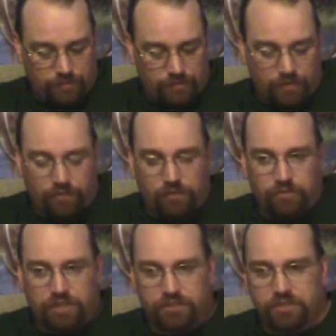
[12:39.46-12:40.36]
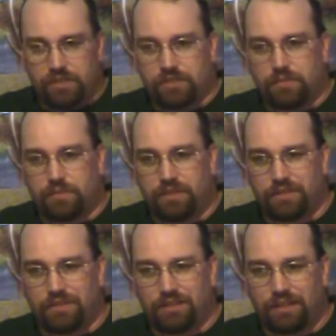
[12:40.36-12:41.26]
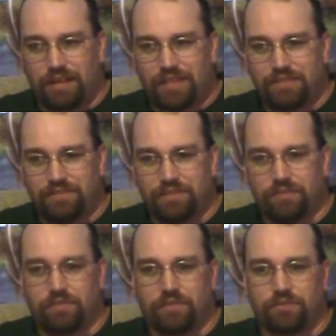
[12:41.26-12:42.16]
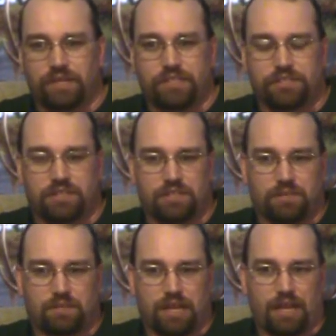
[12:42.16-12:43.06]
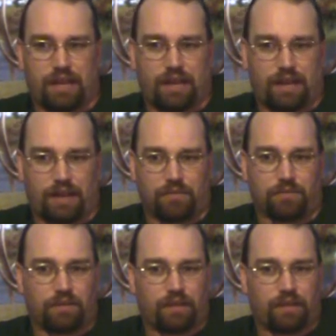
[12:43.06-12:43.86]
Filtration system. There's lots of different filtration systems out,